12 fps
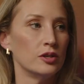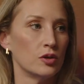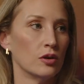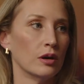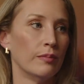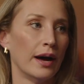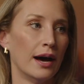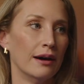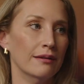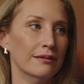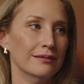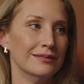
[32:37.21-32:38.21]
talk about
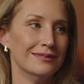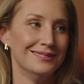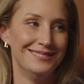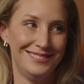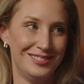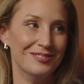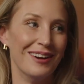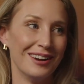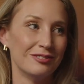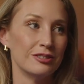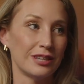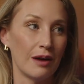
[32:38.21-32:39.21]
do
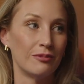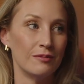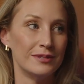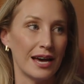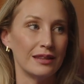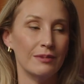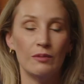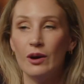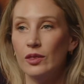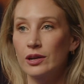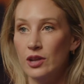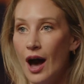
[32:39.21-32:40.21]
Rancors come from Dathomir, where
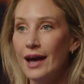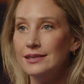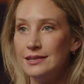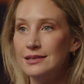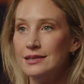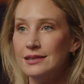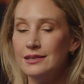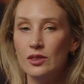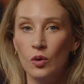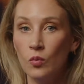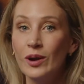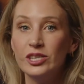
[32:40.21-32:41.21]
the Night Sisters and
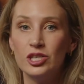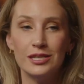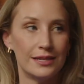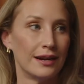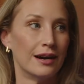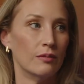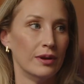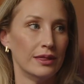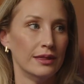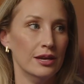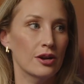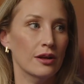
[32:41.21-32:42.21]
the witches are with
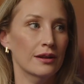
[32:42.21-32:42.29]
you know.